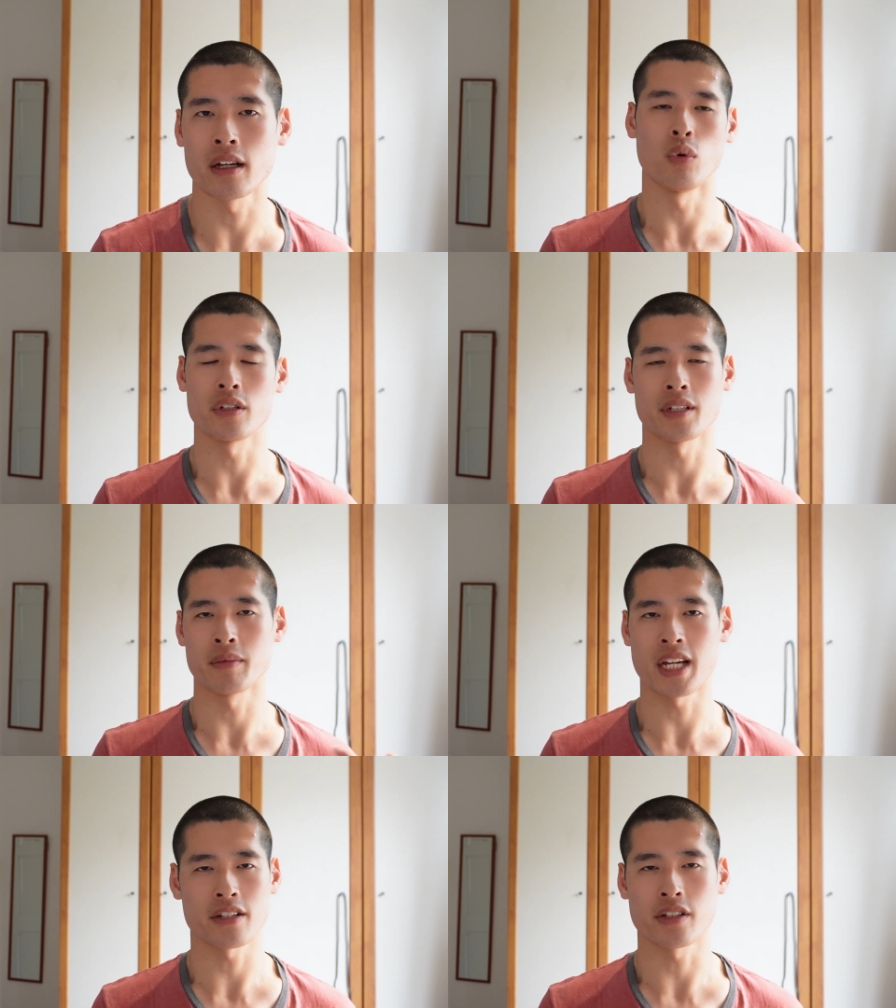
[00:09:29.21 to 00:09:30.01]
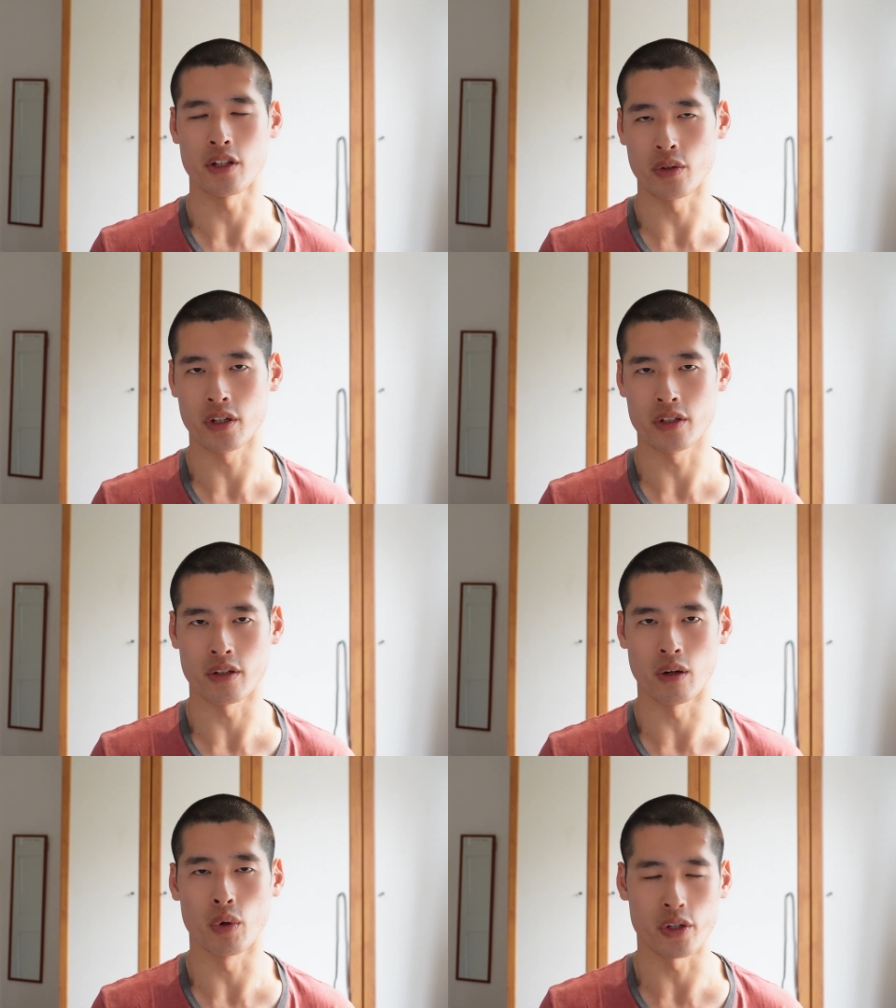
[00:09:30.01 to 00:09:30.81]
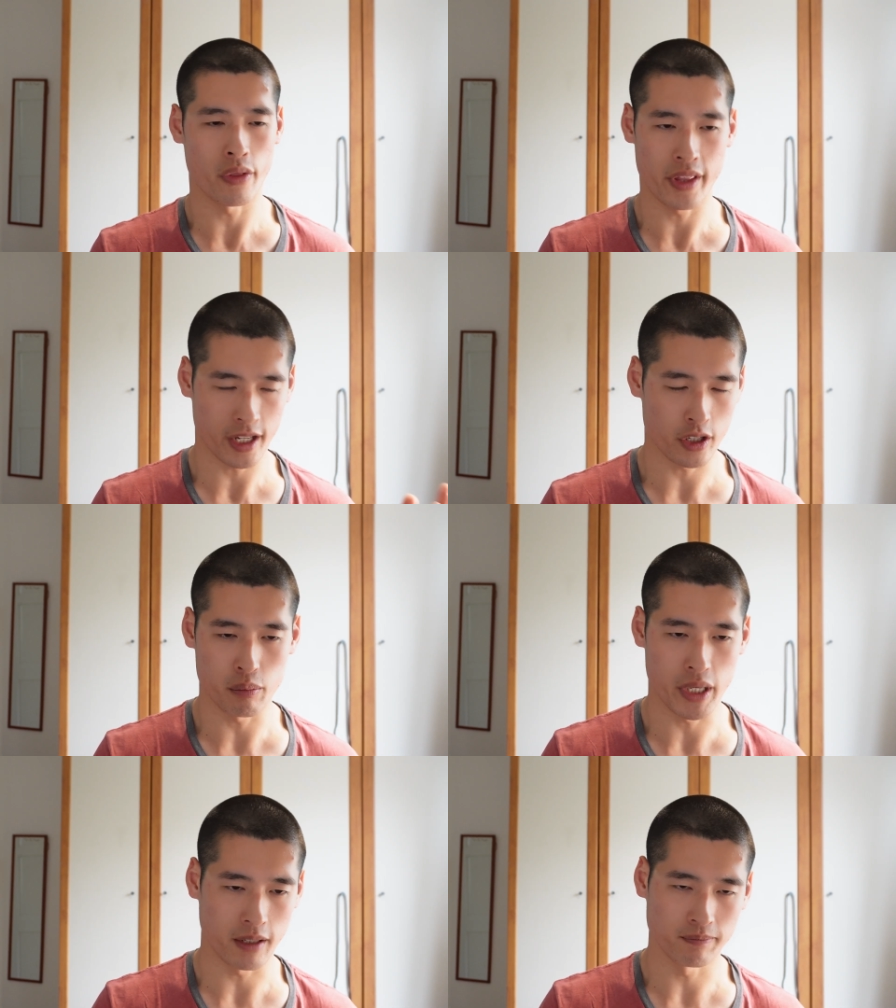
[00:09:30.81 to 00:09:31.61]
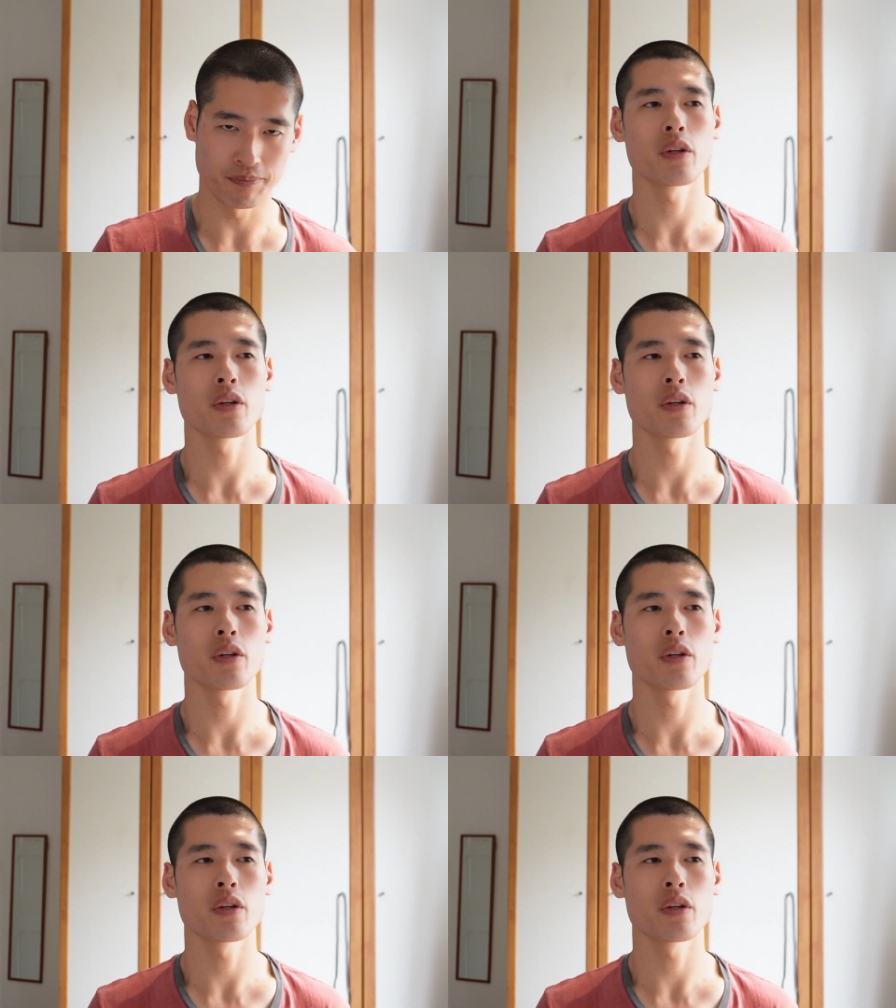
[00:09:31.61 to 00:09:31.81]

what's some tests that you could do, or what do you think it could be?